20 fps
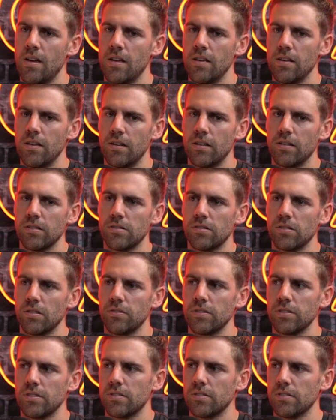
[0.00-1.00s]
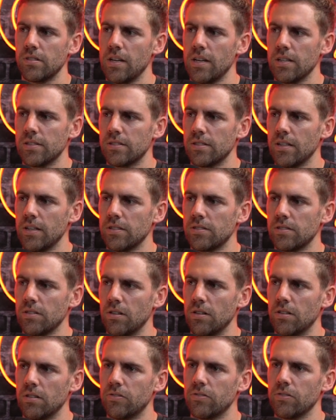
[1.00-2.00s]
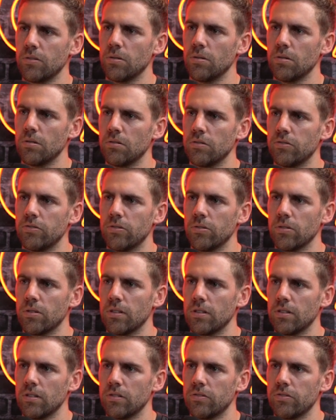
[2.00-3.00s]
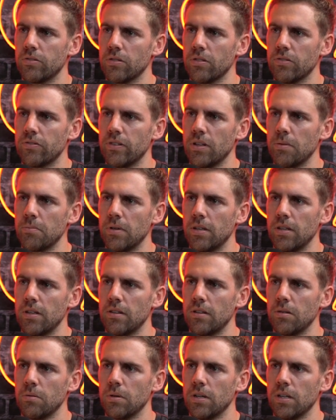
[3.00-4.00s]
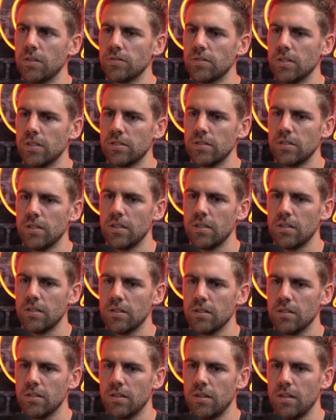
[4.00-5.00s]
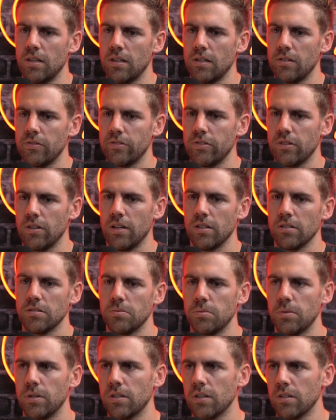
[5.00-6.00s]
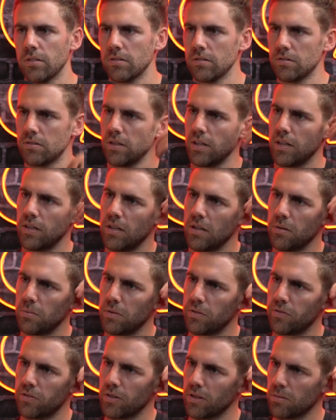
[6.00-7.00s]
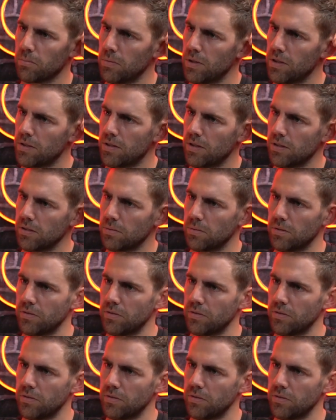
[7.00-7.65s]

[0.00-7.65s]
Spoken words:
Yeah, it's obvious. It's harder for the family and the wives that's here than for us. We go to training. We've got meetings.